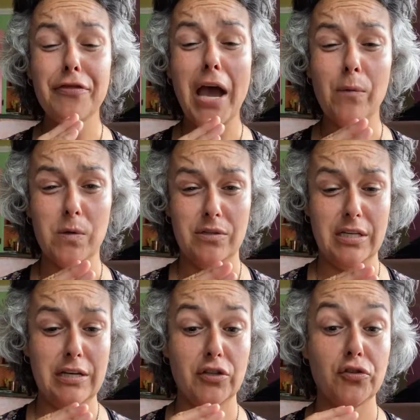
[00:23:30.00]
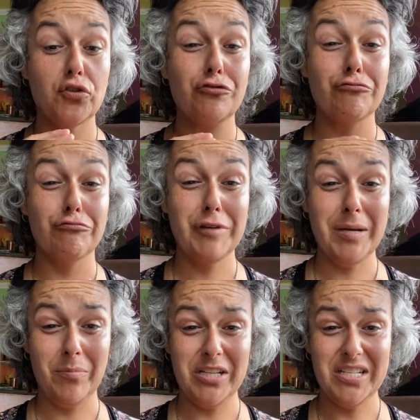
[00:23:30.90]
That was an
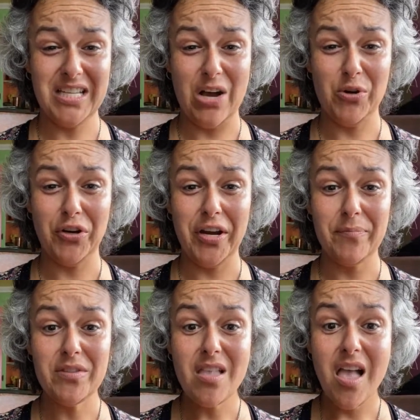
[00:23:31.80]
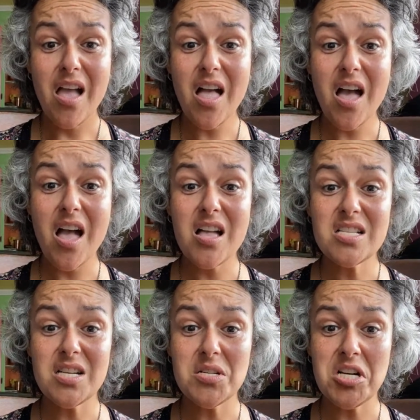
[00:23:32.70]
extremely sour grape. Okay,
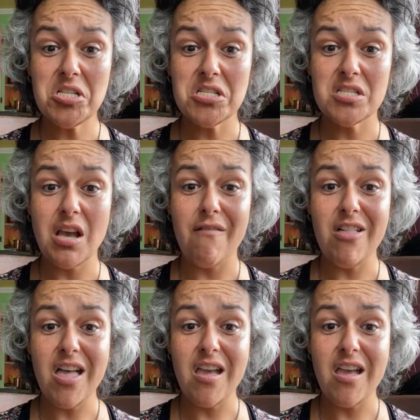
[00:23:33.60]
my mouth is sour.